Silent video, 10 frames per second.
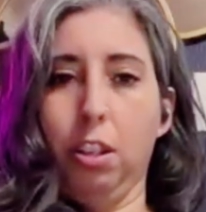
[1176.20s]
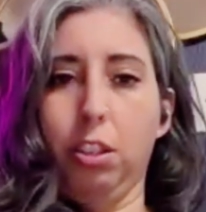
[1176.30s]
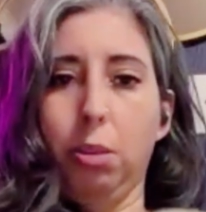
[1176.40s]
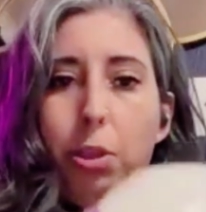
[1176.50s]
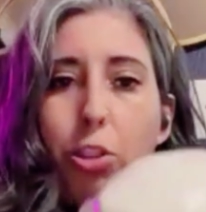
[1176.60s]

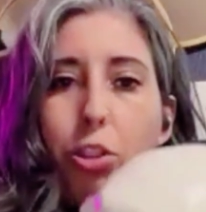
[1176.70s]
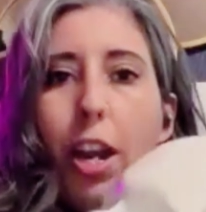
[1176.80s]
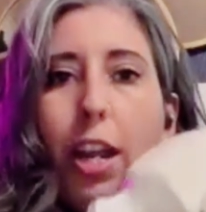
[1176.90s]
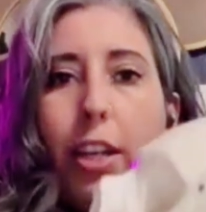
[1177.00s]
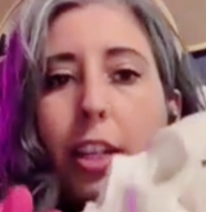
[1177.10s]
So we're
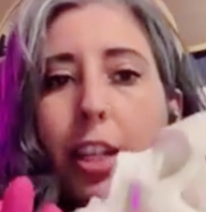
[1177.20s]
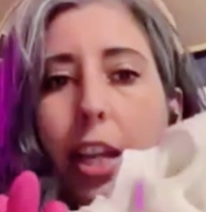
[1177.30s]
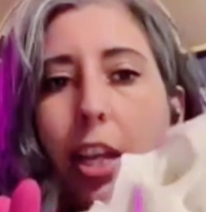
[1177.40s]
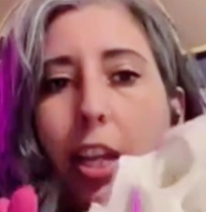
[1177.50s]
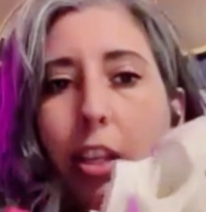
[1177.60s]
trying to
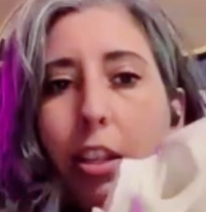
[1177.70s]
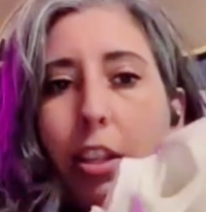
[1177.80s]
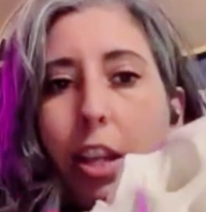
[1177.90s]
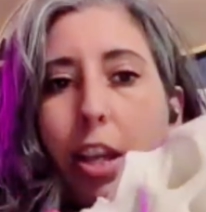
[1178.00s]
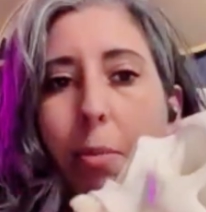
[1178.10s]
get
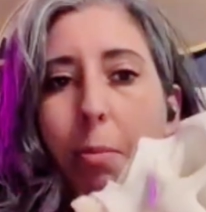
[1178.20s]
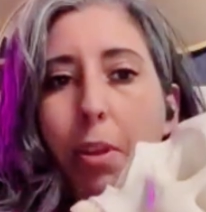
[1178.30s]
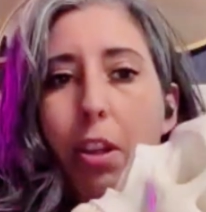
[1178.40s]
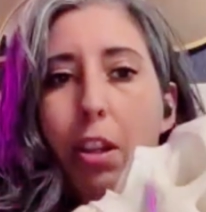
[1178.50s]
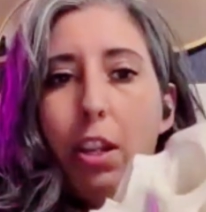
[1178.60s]

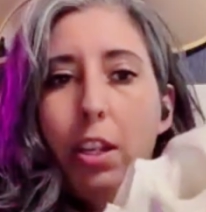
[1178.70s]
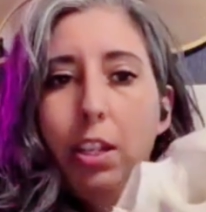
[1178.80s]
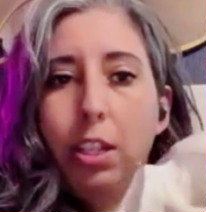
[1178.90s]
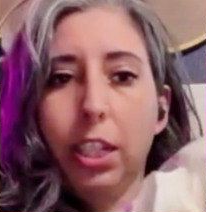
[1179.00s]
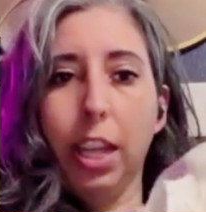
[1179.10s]
them
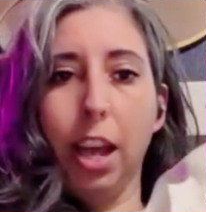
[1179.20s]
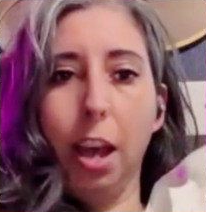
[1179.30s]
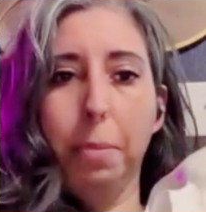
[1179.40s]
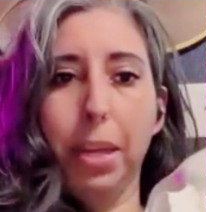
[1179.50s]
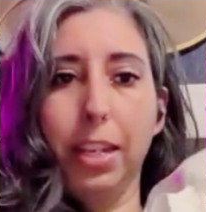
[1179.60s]
to get
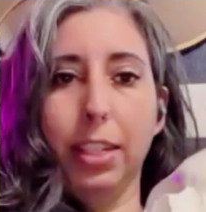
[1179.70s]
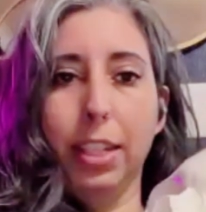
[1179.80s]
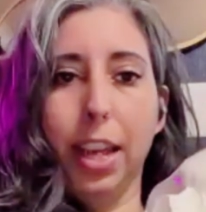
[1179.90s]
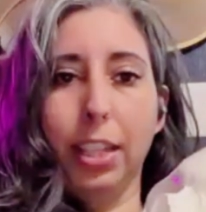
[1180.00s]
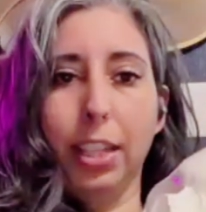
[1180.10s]
up into
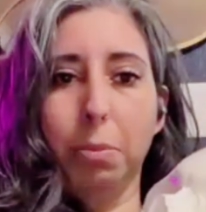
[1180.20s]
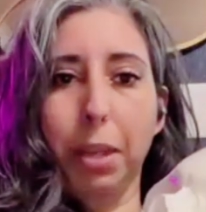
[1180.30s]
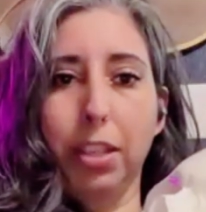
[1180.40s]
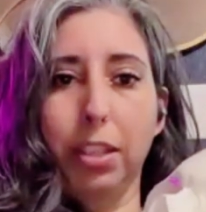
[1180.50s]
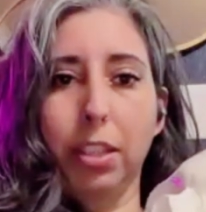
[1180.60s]
that
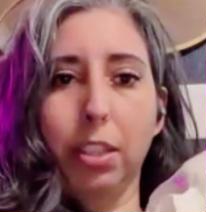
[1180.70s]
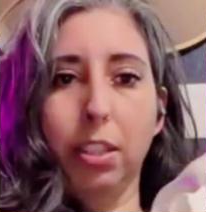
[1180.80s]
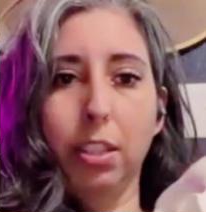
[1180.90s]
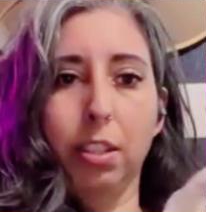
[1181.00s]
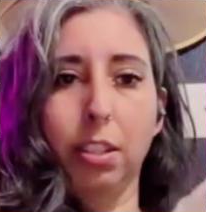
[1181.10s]

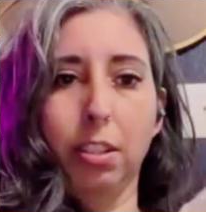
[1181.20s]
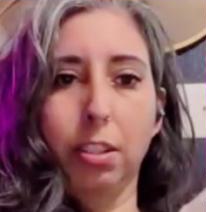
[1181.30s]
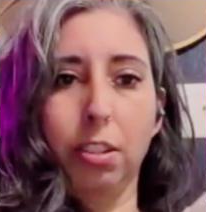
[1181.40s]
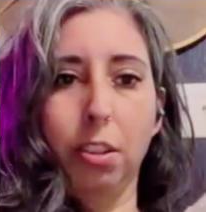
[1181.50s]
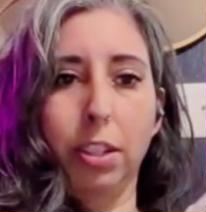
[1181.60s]
space.
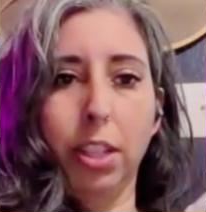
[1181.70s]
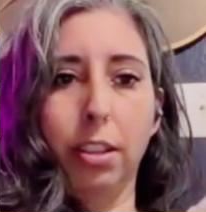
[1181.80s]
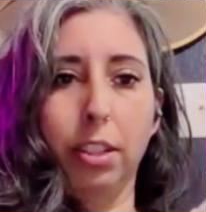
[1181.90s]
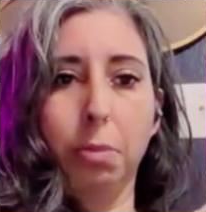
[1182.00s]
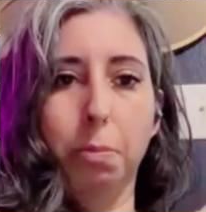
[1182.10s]
So notice how
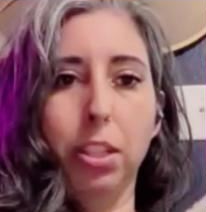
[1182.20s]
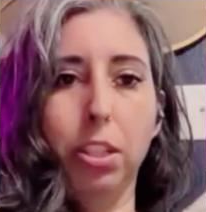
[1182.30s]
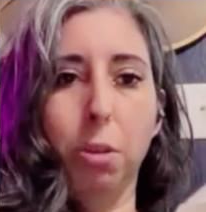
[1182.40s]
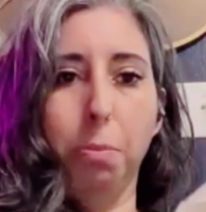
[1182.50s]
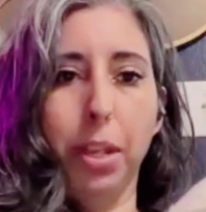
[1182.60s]
the space
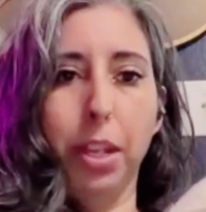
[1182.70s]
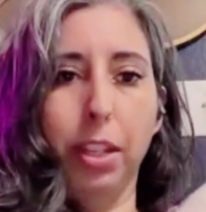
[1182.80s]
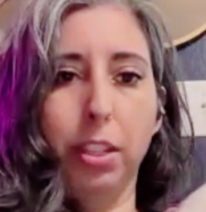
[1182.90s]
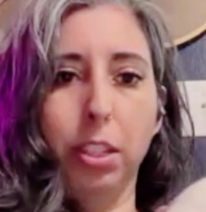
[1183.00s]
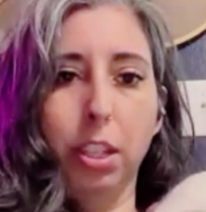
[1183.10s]

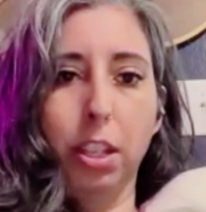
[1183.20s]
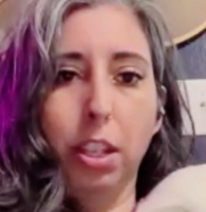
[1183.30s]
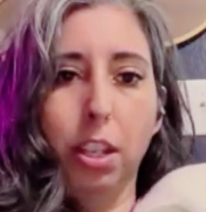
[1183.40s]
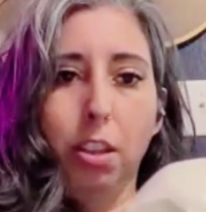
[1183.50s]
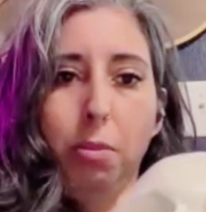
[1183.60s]
opens
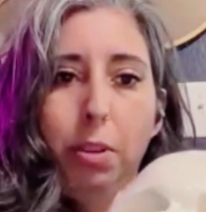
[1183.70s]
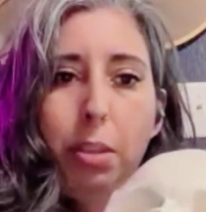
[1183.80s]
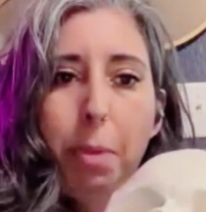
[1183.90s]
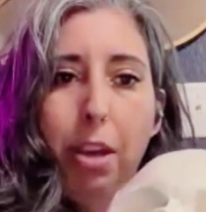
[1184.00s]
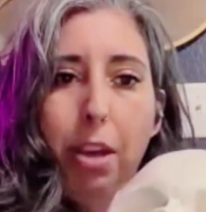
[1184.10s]
when
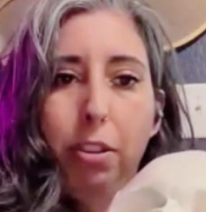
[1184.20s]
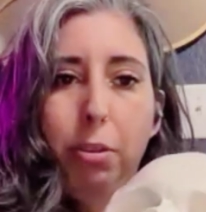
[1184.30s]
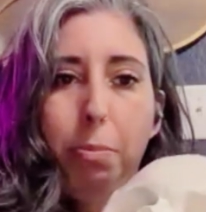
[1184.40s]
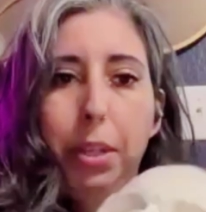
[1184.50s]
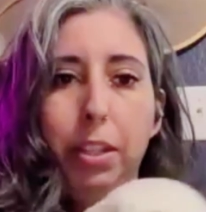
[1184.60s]
the mouth
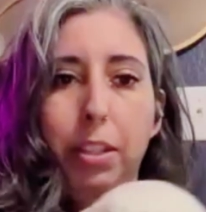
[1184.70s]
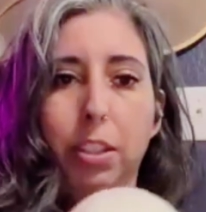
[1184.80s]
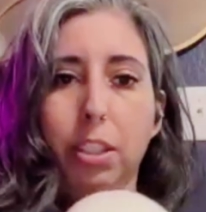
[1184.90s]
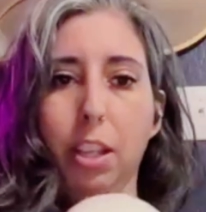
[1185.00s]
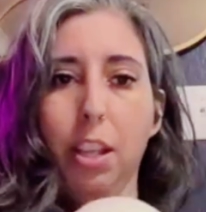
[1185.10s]

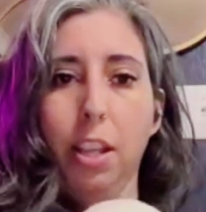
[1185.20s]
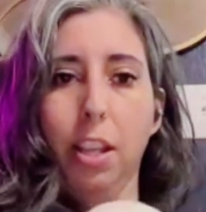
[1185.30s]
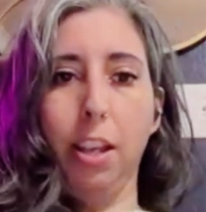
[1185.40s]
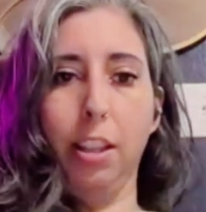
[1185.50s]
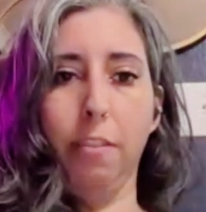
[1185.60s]
opens
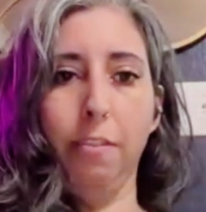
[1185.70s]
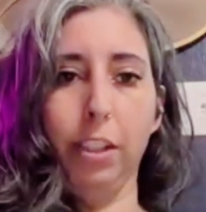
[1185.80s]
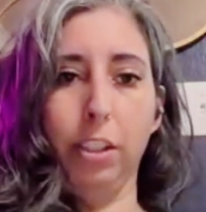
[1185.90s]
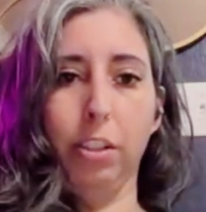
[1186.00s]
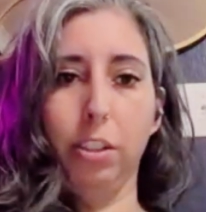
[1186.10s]
and the
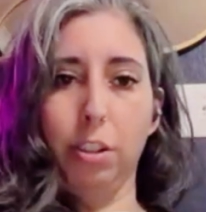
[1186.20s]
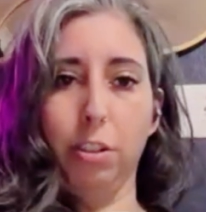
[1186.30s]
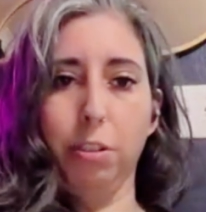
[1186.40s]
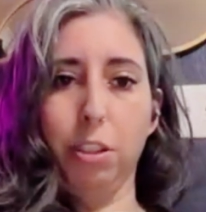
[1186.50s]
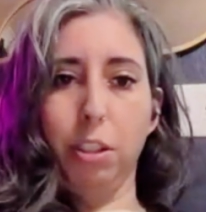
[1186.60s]
finger
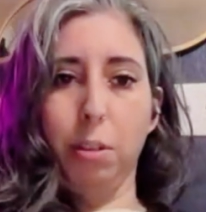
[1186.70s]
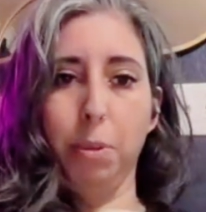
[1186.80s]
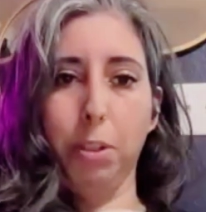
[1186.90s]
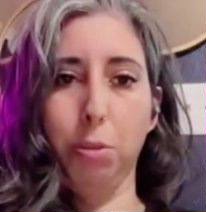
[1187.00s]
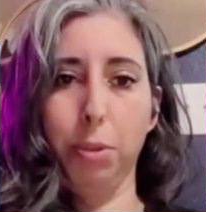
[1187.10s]
goes
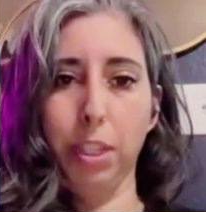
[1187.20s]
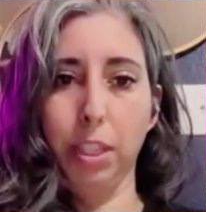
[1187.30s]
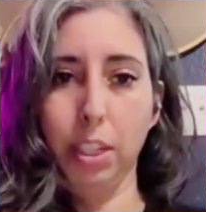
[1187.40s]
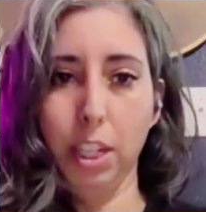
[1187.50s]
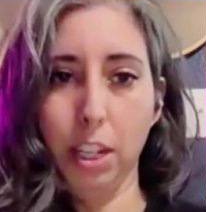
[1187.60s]
between the
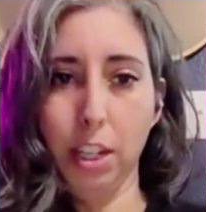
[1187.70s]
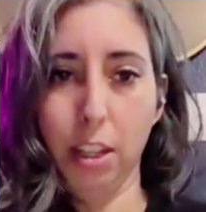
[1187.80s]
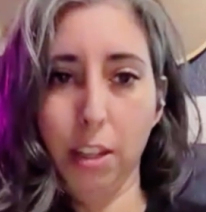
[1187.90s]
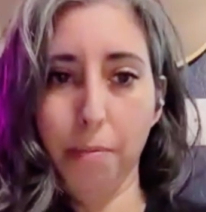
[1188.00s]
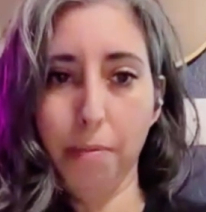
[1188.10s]

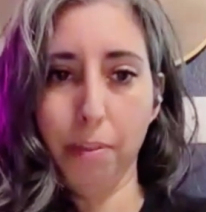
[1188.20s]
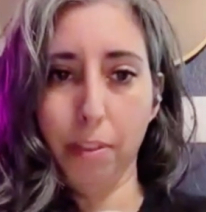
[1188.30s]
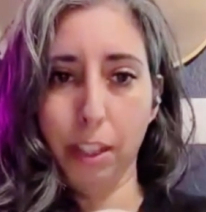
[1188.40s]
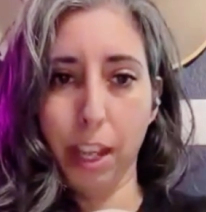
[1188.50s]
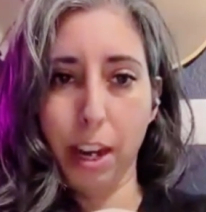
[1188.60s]
teeth
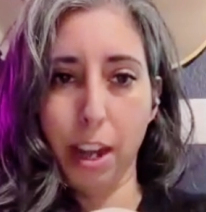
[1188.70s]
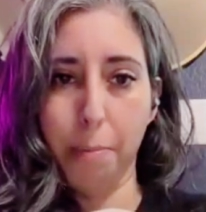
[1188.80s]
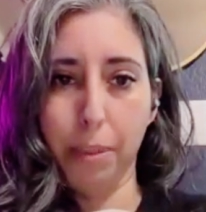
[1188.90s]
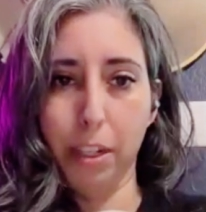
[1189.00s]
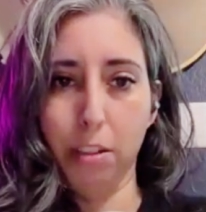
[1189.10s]
and
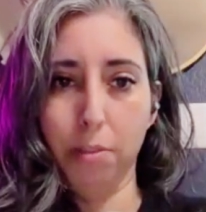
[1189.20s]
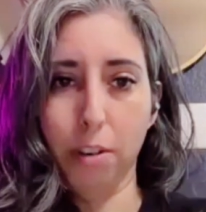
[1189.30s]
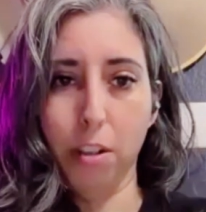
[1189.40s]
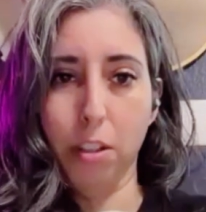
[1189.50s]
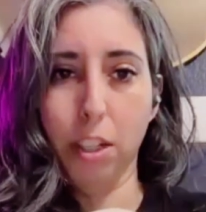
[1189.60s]
up there as
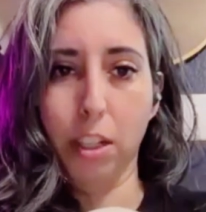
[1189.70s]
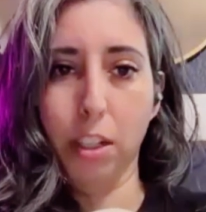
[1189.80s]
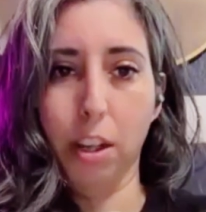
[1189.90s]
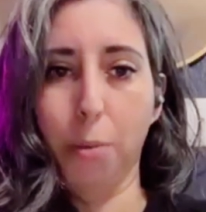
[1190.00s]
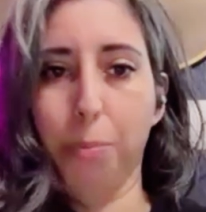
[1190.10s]
far as it can
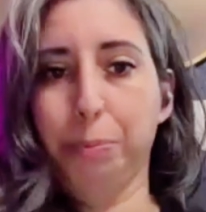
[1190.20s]
go.